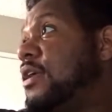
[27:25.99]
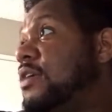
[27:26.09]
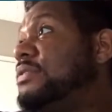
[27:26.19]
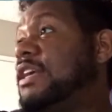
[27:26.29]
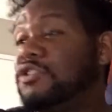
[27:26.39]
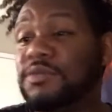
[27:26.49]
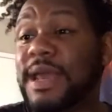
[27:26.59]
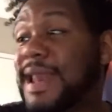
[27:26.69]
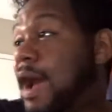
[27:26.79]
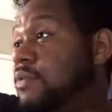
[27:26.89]
You said
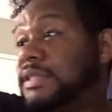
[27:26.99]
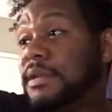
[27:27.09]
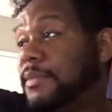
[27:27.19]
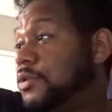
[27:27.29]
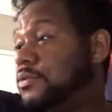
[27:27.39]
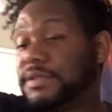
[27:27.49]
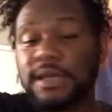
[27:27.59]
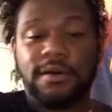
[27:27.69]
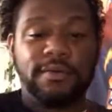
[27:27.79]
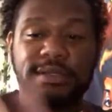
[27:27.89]
and I was in the mood.
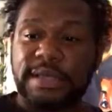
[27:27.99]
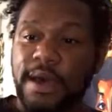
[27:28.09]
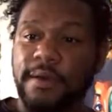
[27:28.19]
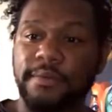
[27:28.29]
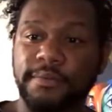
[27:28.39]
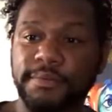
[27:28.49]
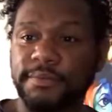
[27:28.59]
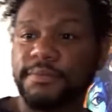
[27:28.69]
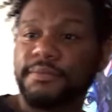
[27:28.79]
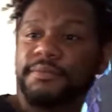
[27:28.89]
So what's up?
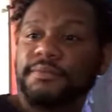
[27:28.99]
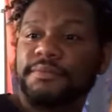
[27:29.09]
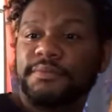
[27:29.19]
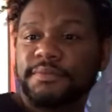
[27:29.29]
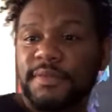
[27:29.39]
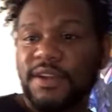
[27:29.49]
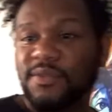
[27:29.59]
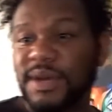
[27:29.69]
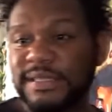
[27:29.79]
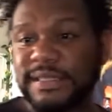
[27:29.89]

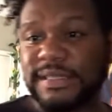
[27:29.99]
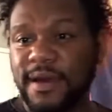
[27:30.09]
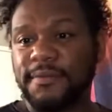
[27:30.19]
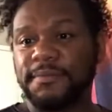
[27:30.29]
What's up?